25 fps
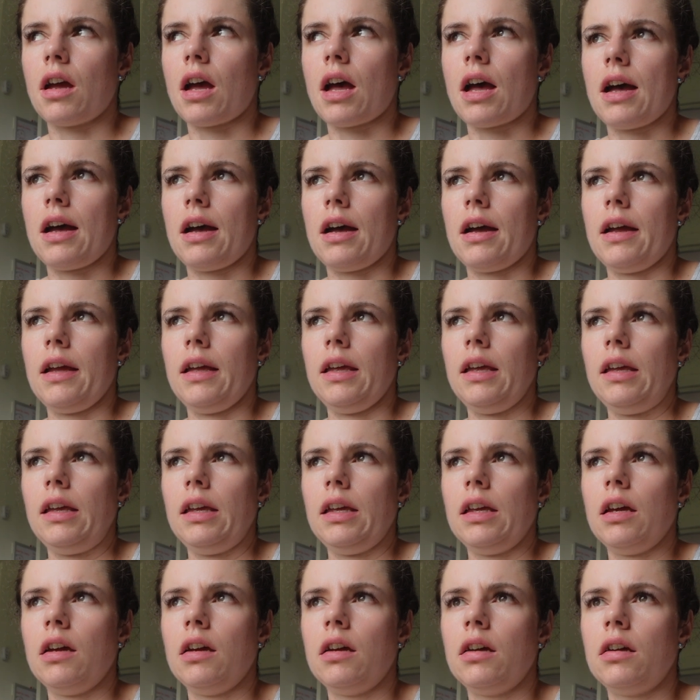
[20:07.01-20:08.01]

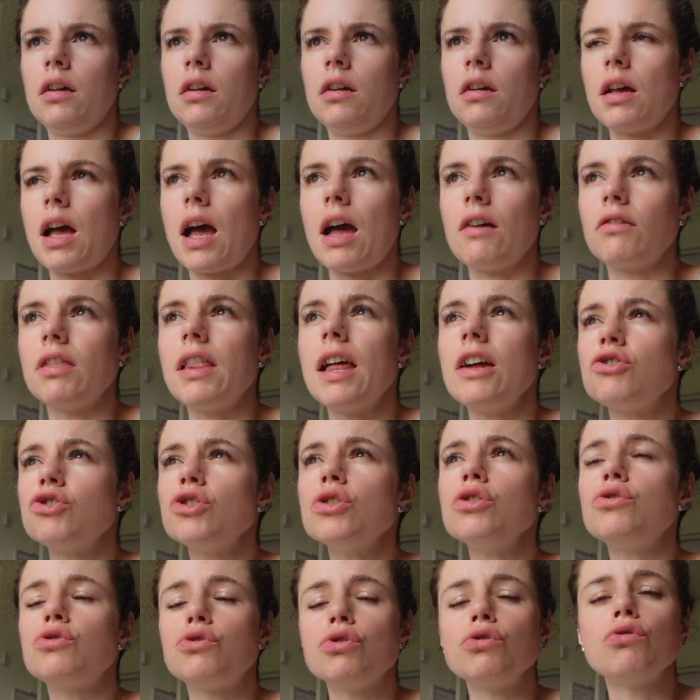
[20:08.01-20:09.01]
I
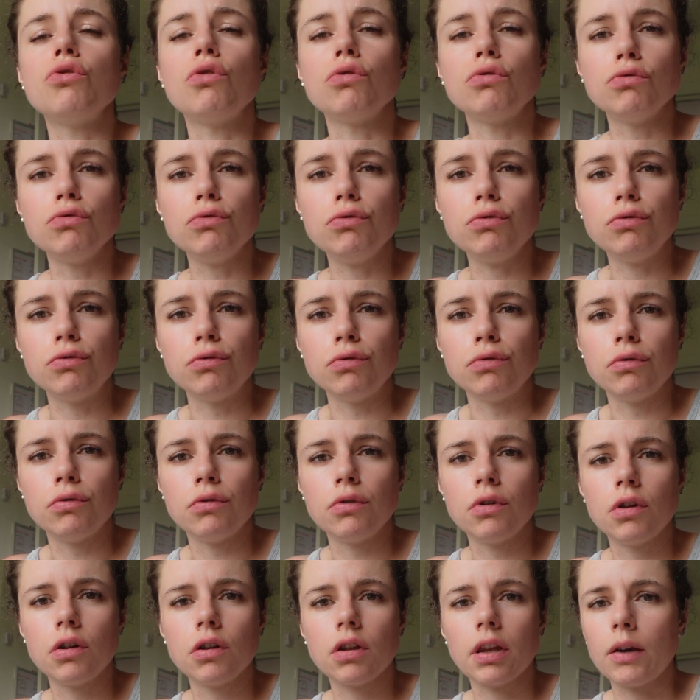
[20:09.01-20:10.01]
literally do not know
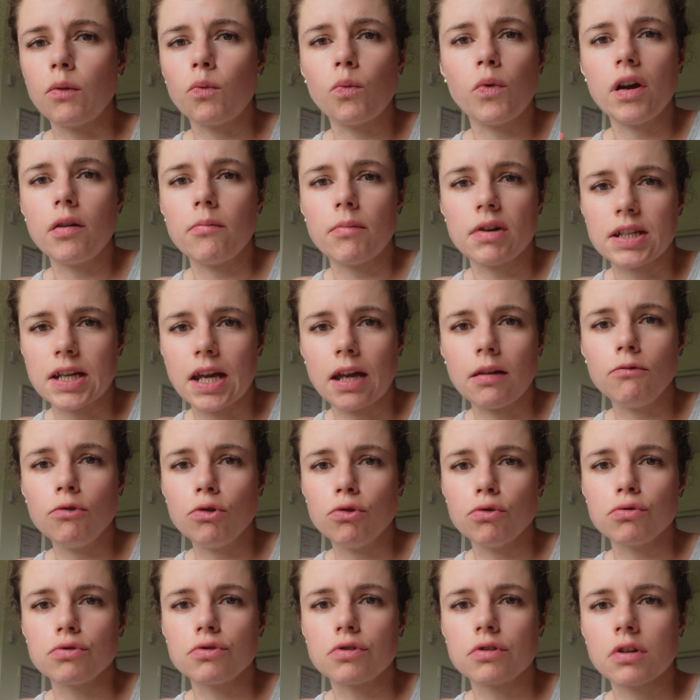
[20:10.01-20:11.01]
like where my time
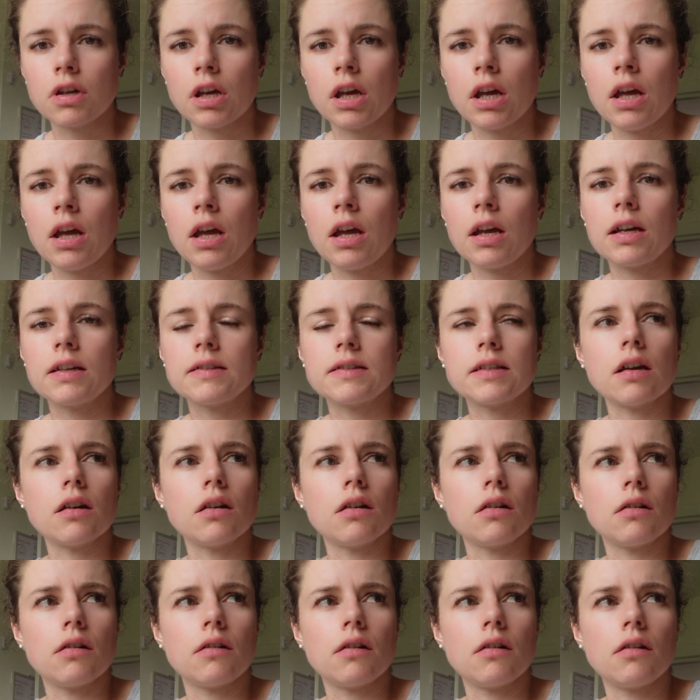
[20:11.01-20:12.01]
goes, because
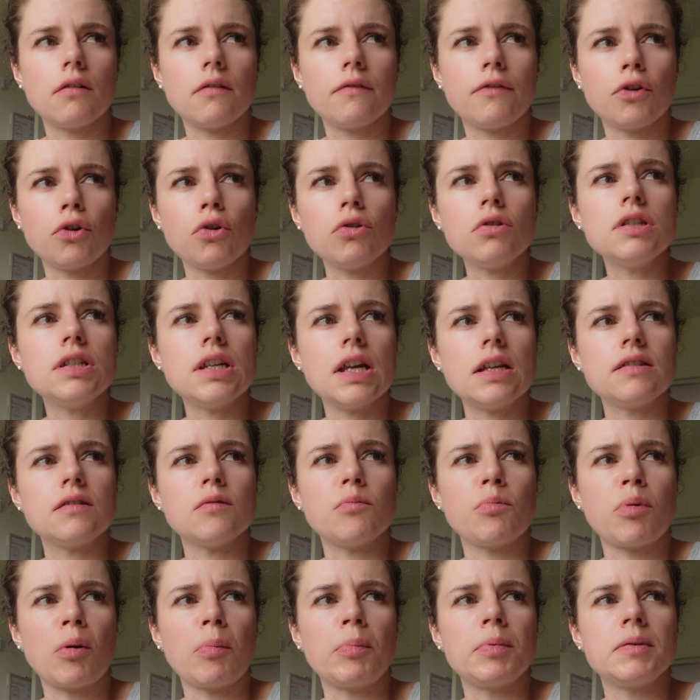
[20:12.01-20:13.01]
for all intents
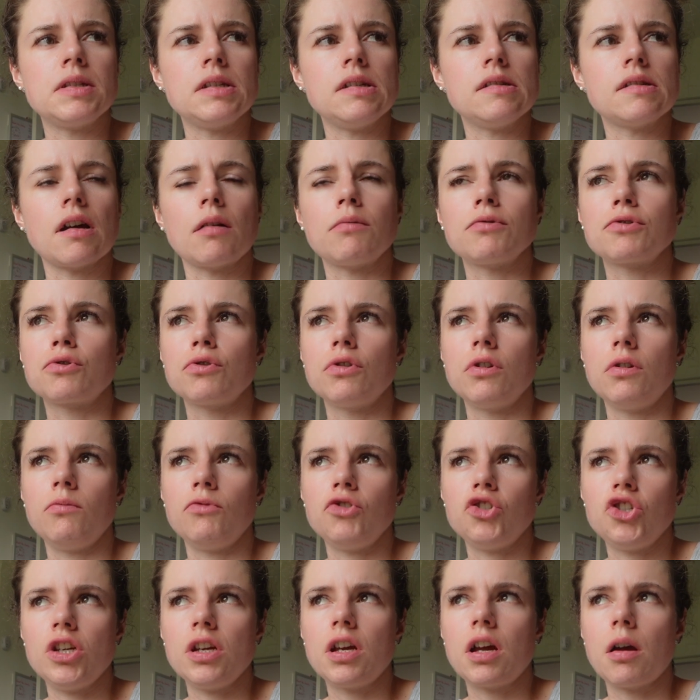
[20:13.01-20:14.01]
and purposes I was going to, when
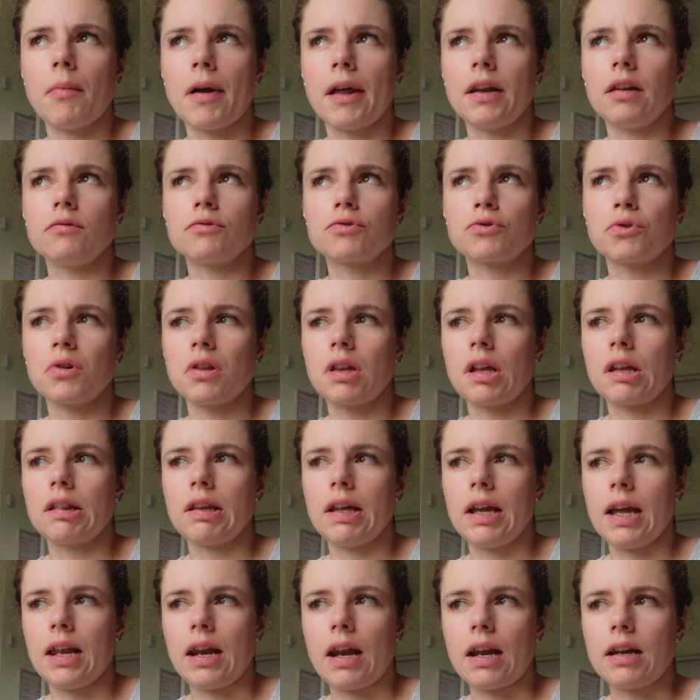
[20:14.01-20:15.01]
she came in, I was going to like
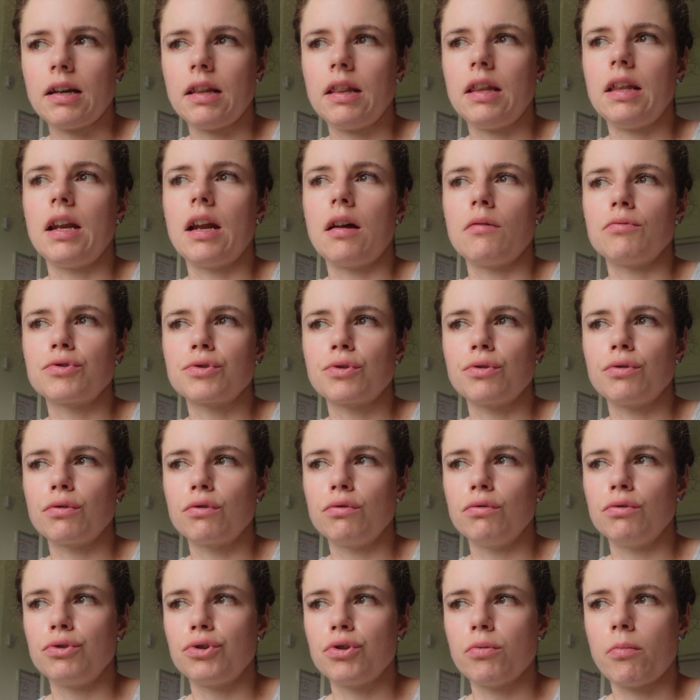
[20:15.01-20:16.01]
let her in and then I was going to
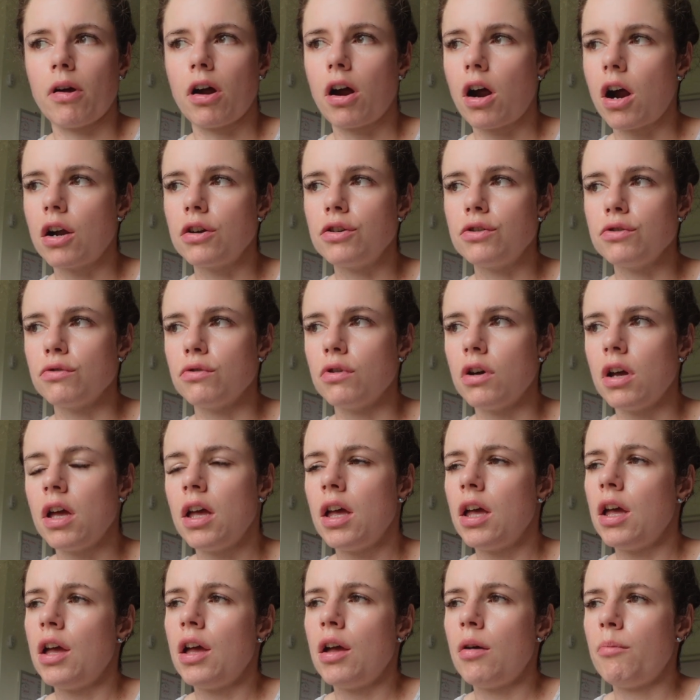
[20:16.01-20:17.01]
go and do my cardio.
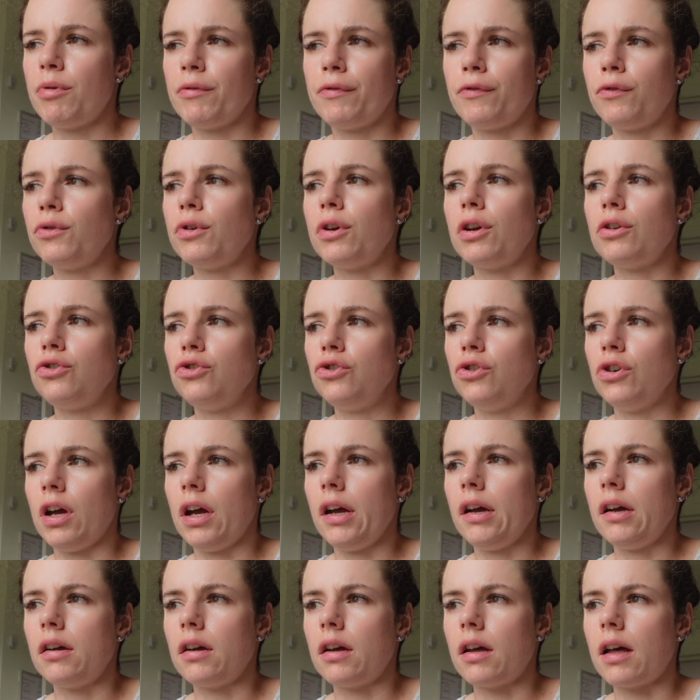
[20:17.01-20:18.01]
Before I knew
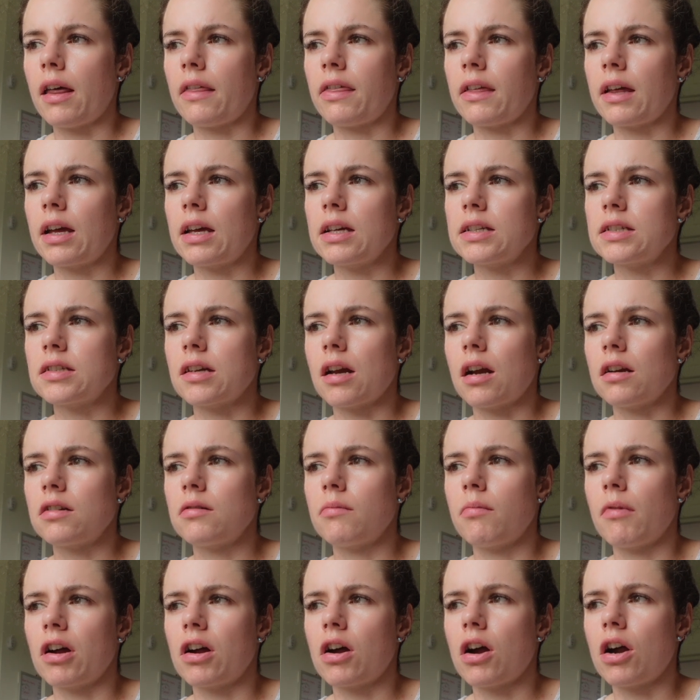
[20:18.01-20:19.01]
it, I think I
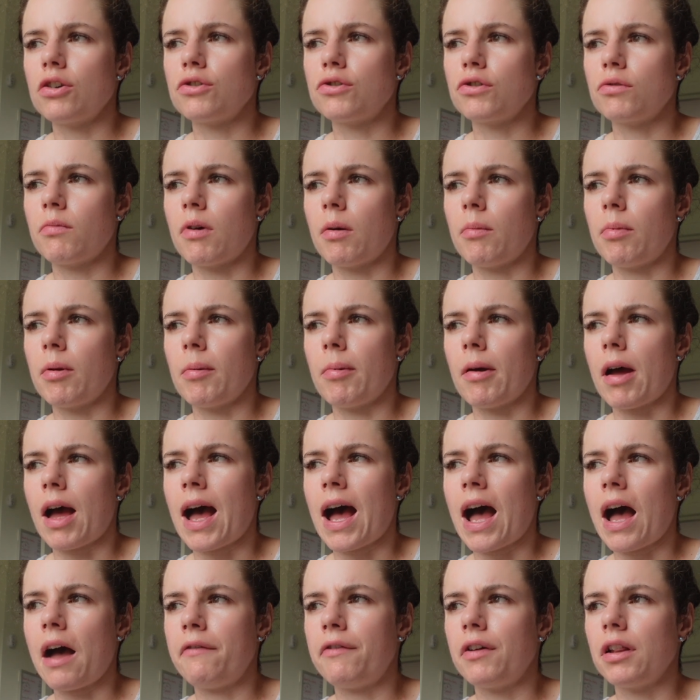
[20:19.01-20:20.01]
started my cardio maybe about
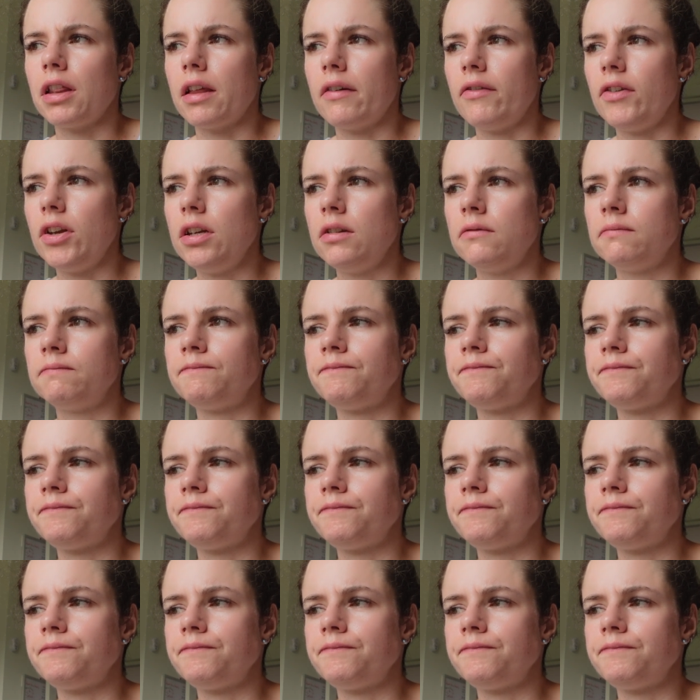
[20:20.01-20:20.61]
11:30. I